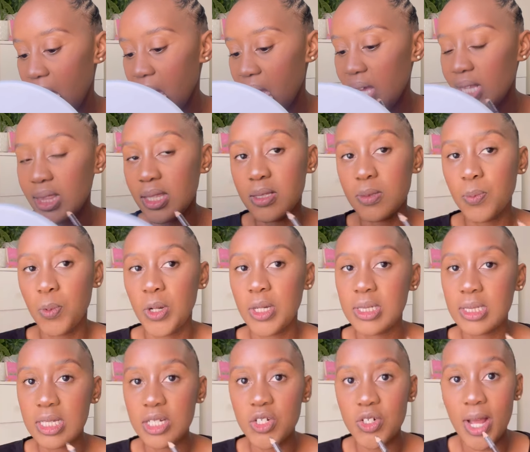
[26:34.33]
at this
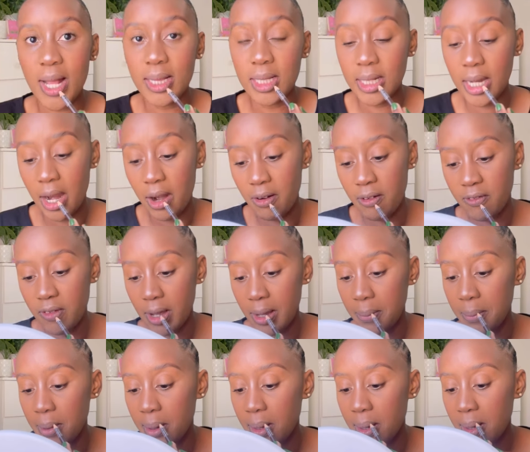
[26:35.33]
point, get trial and error
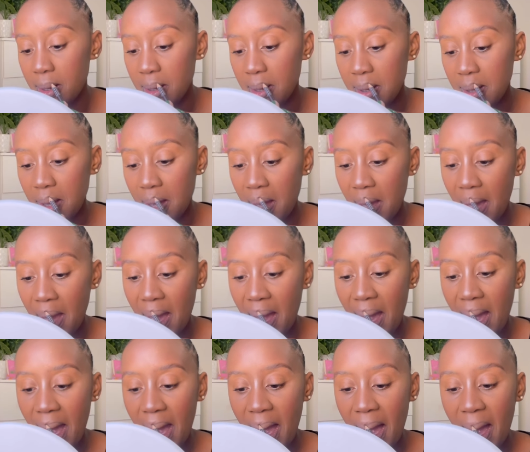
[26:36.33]
vibe.
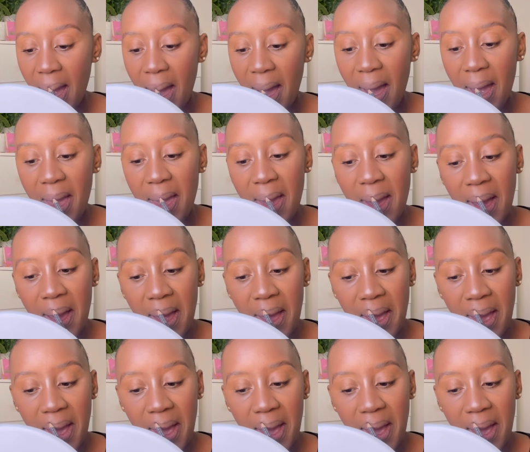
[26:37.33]
Yeah.